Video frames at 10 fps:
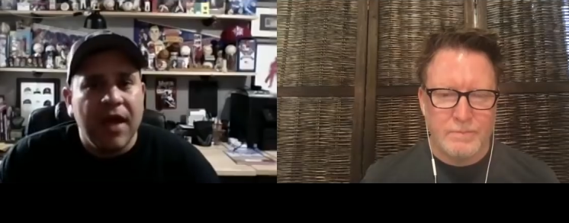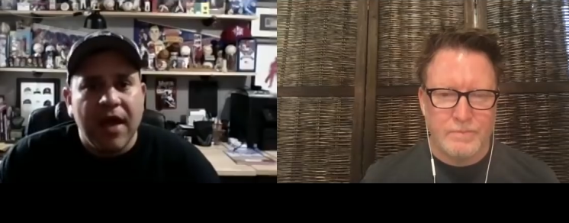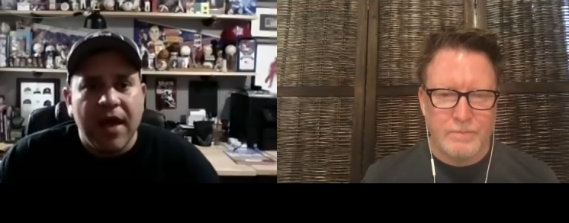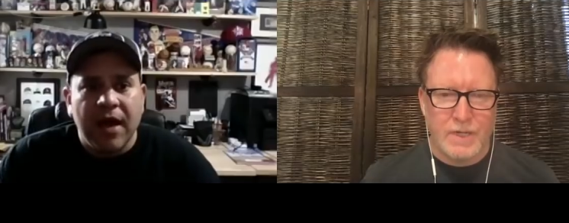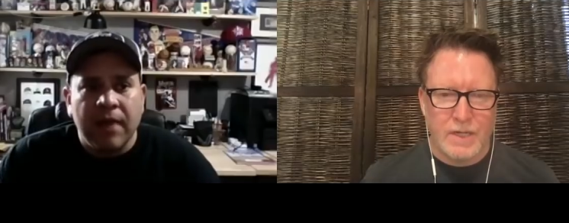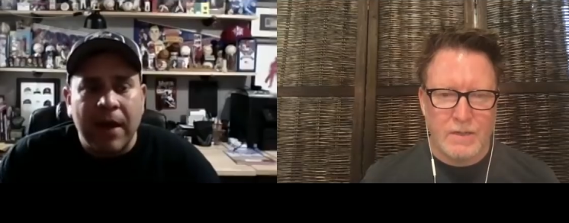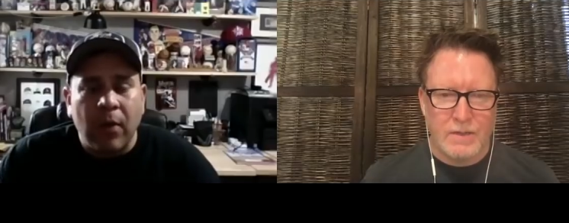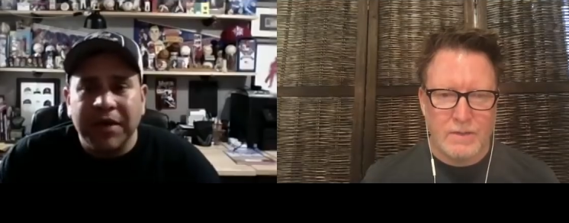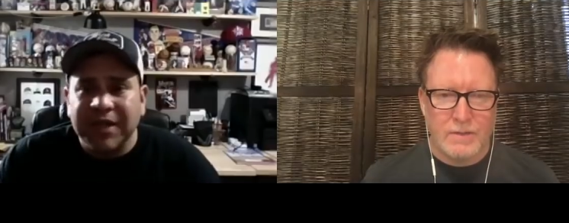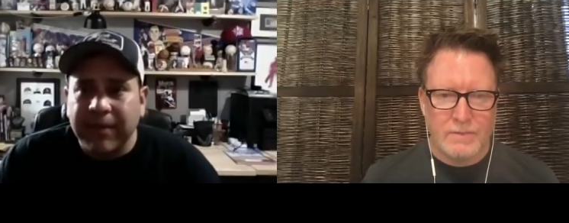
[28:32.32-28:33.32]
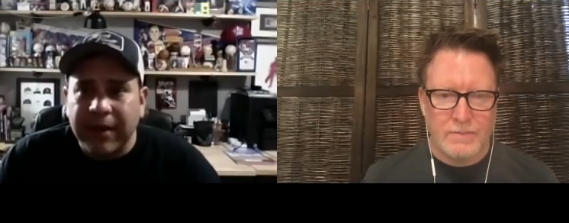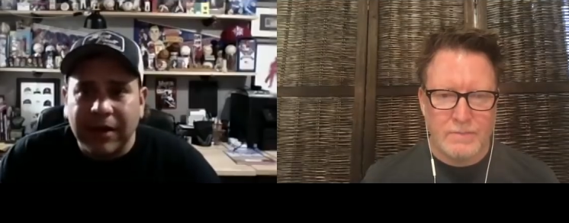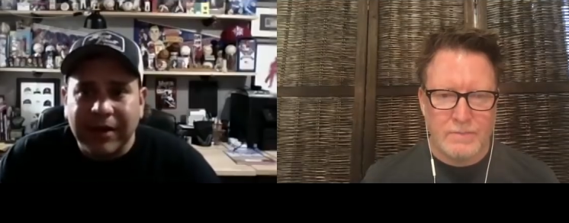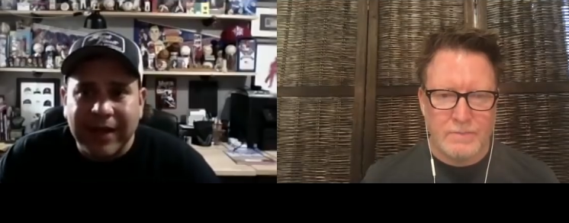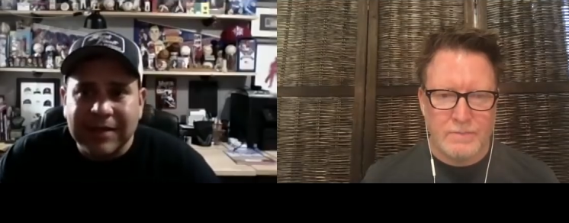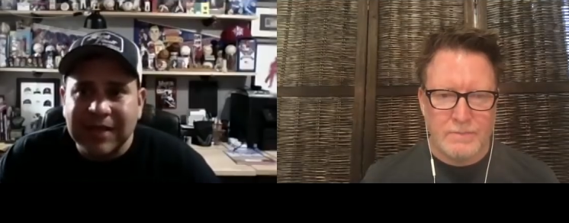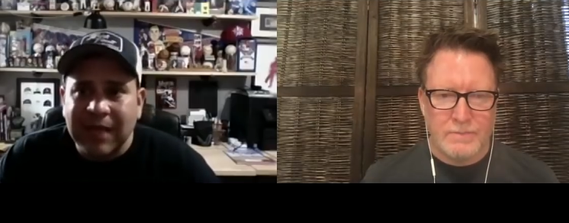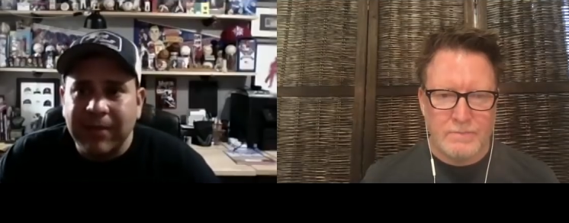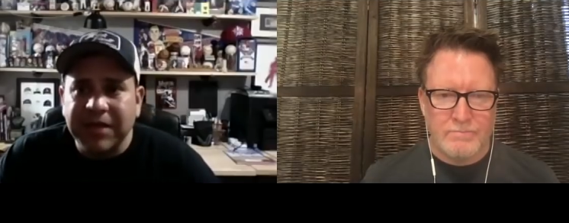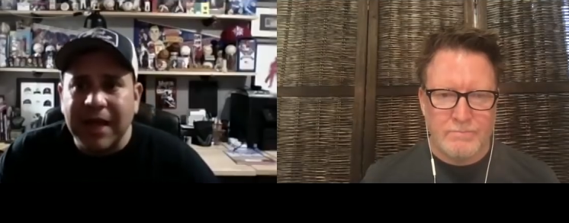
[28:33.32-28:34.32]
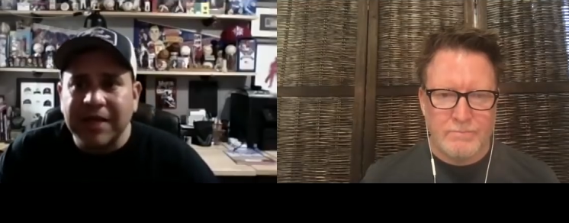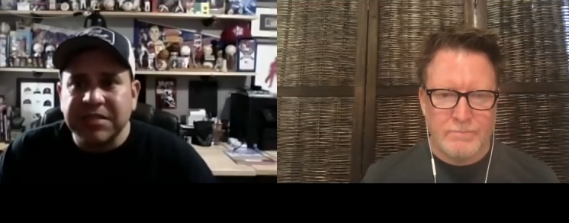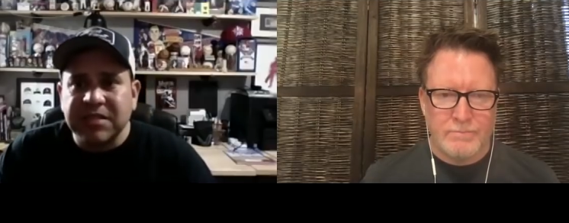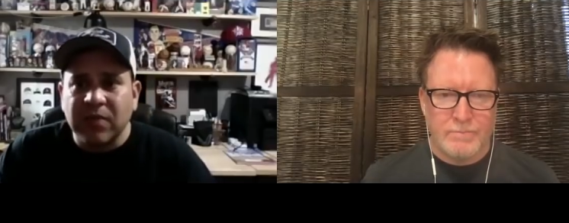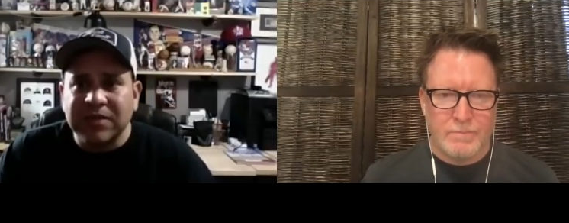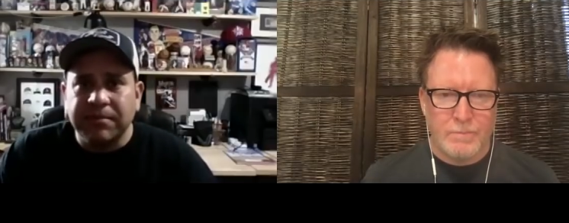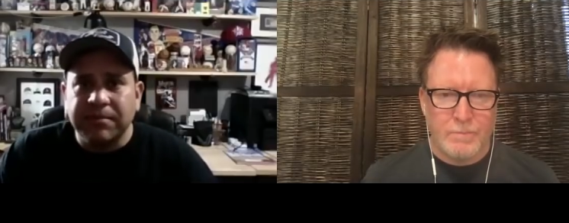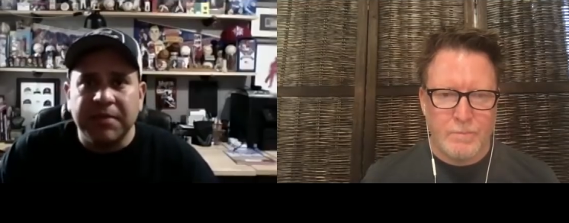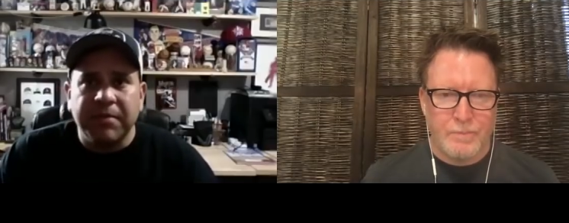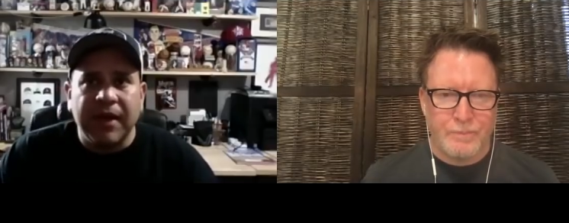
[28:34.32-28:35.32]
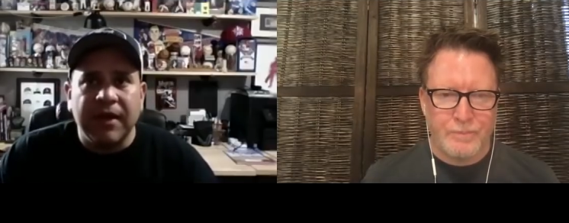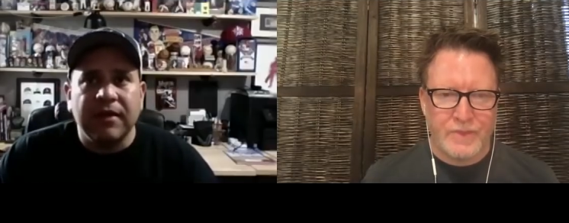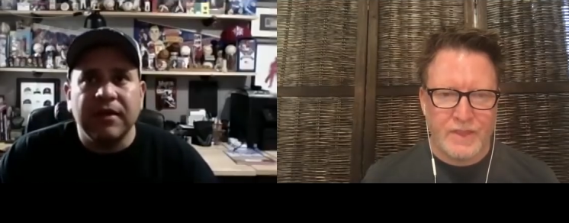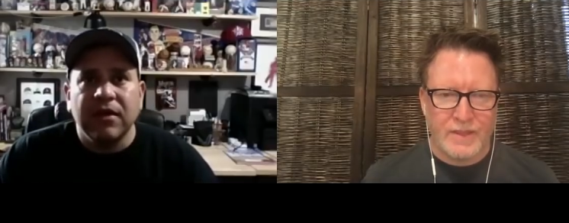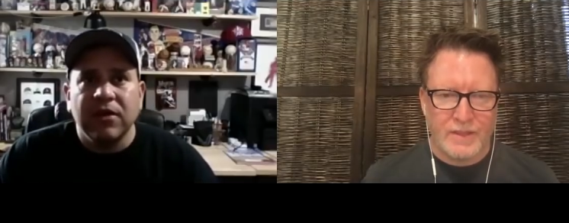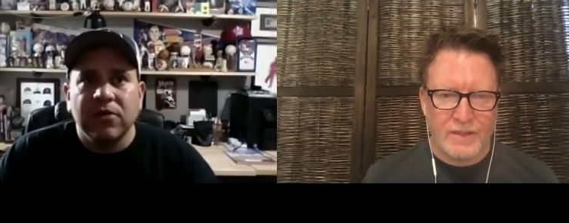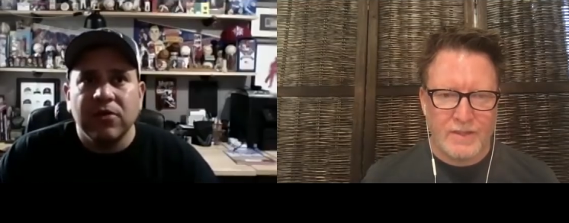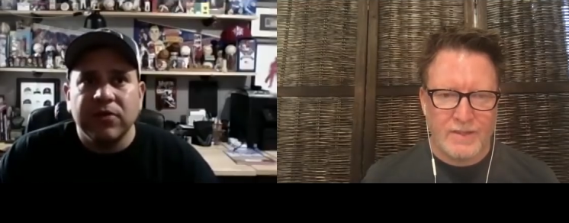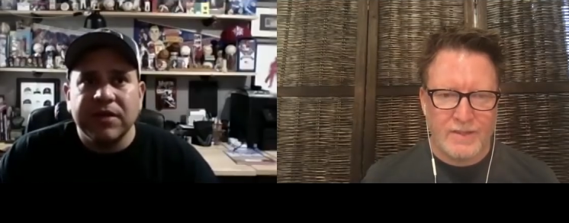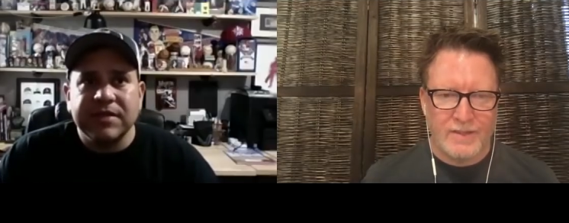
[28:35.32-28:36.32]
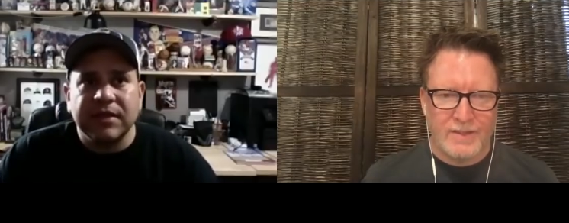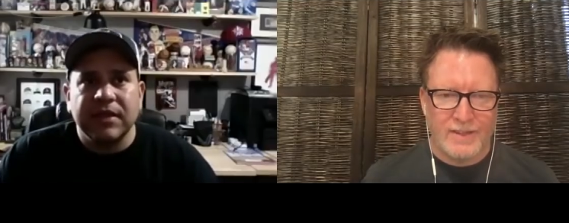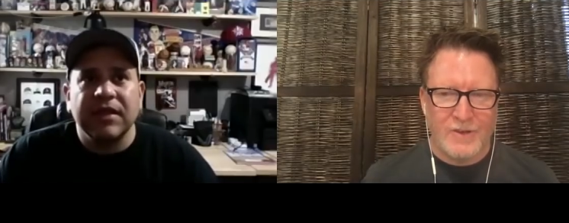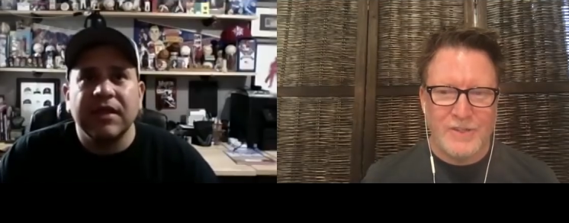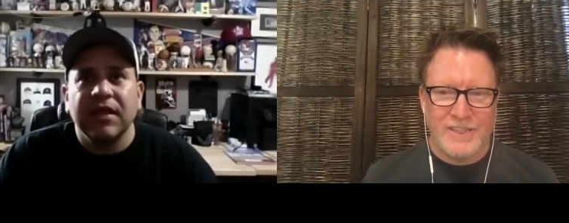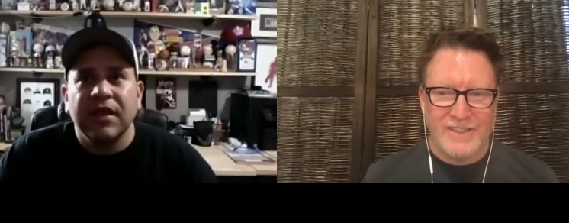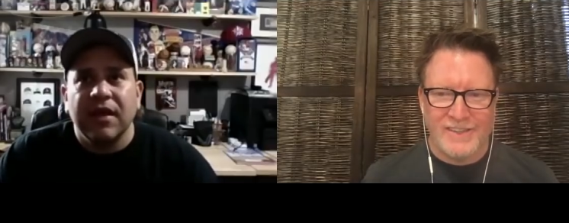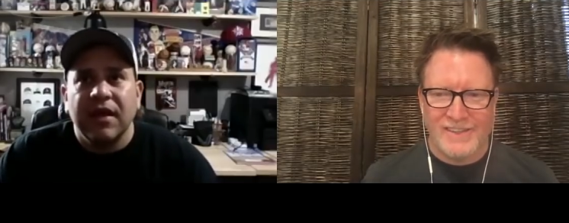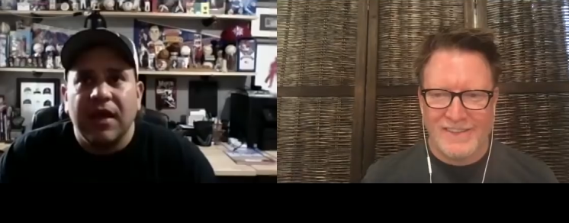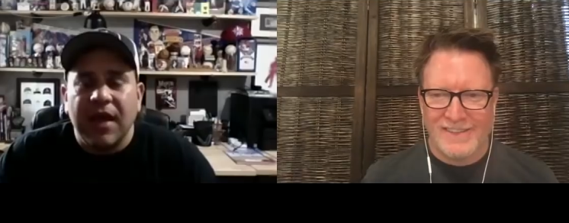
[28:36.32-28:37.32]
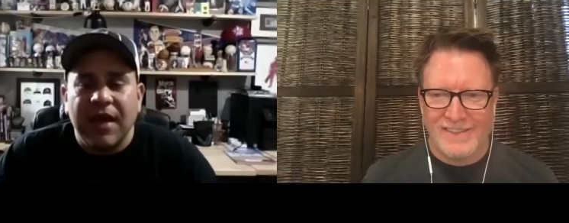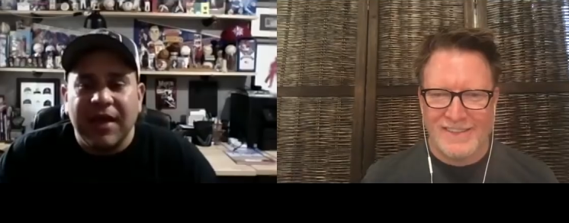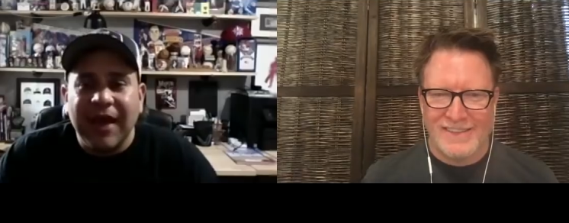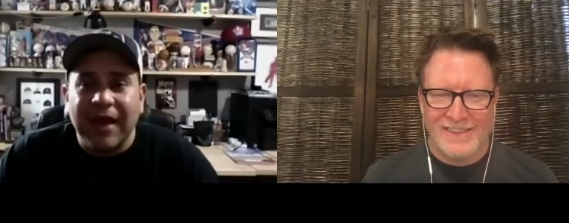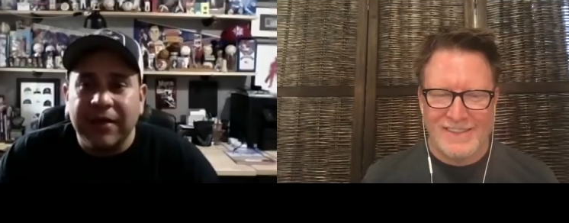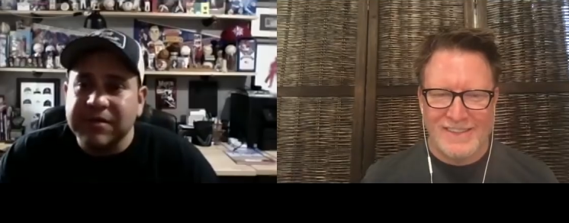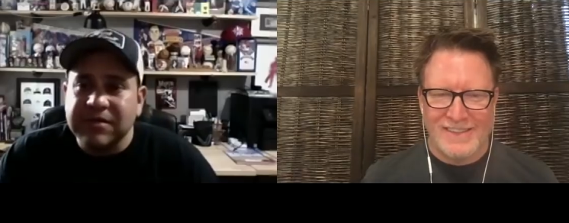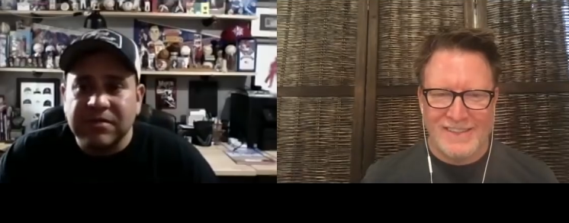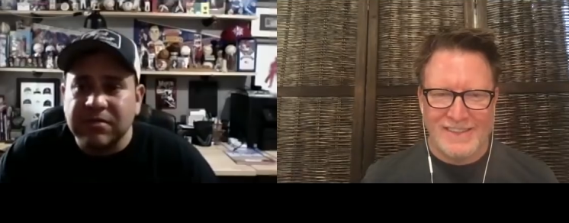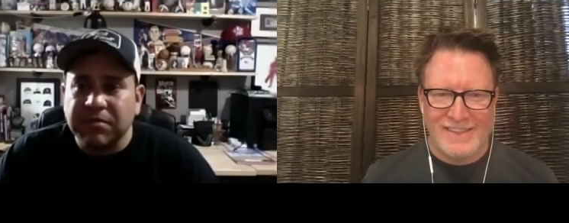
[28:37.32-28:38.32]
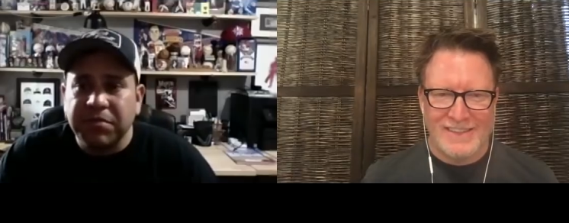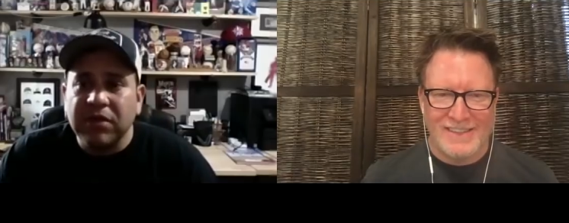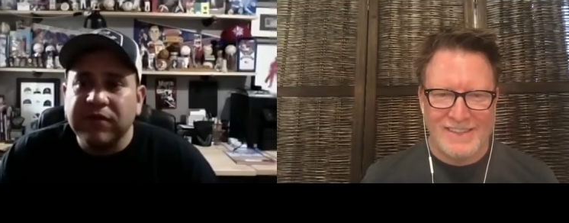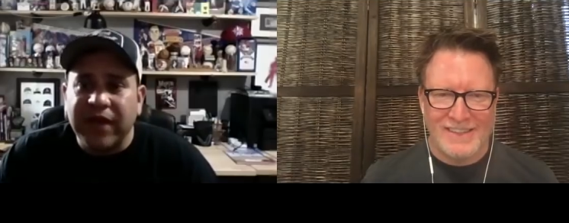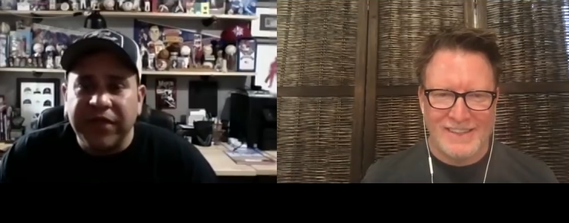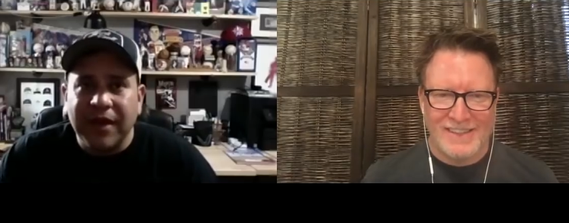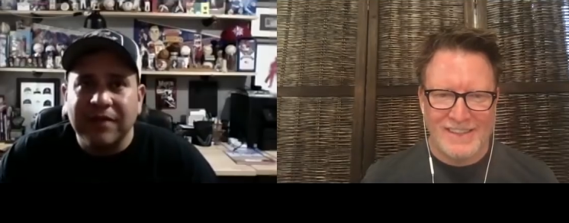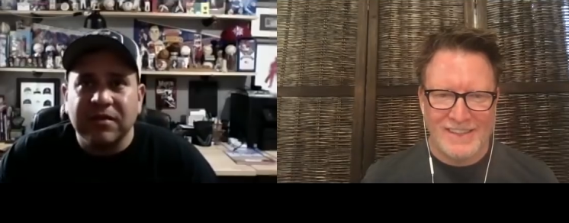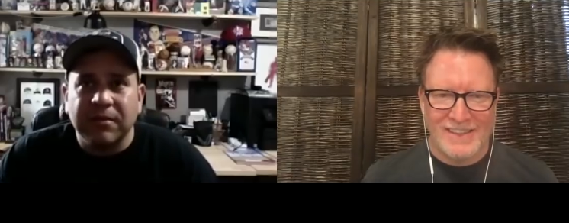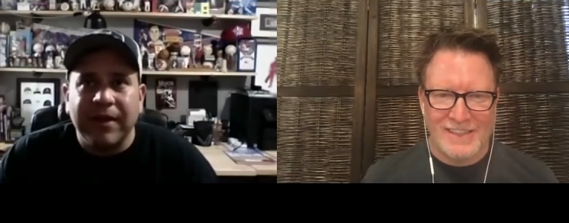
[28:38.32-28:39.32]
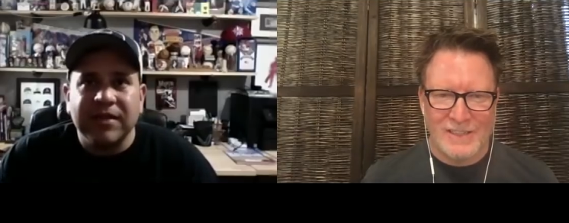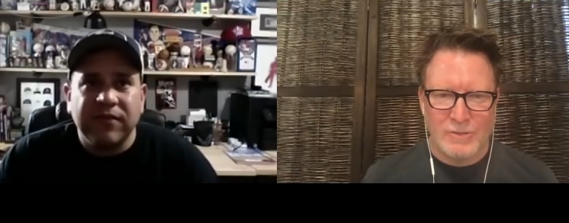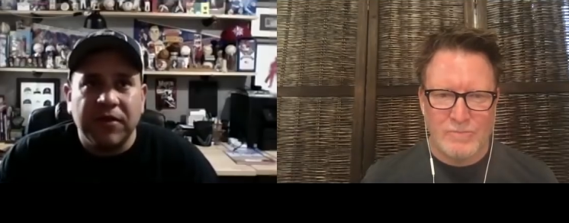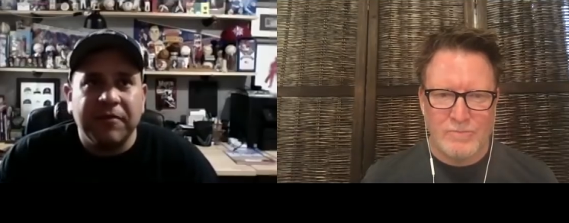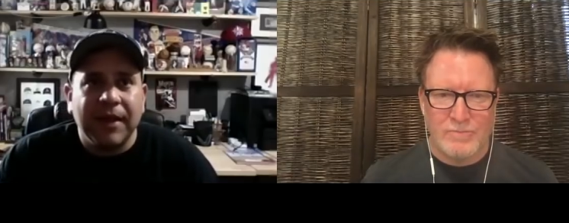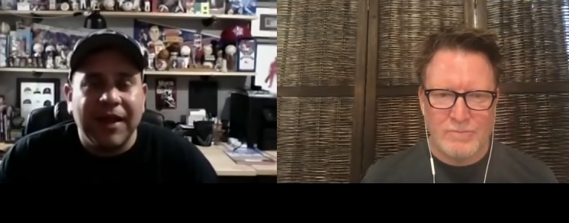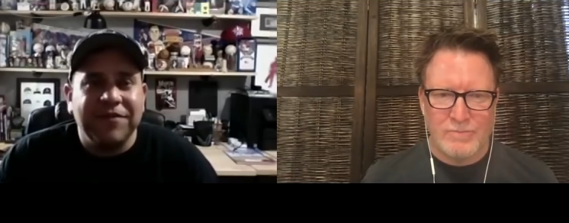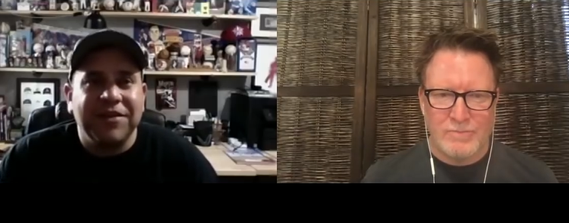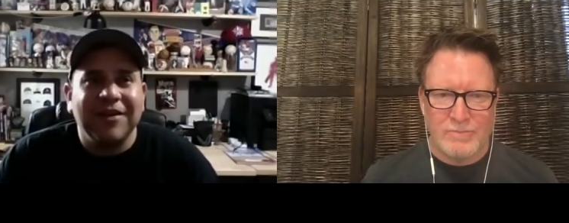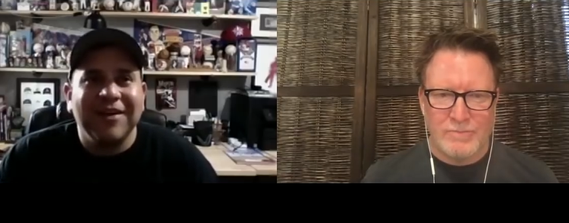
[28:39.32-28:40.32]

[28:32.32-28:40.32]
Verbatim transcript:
Speaker 1: Um, I want to get better at landscape. I did, actually just went to Big Bend recently. Oh, did you? Yeah, it was beautiful. I think I took the best photo of my life there.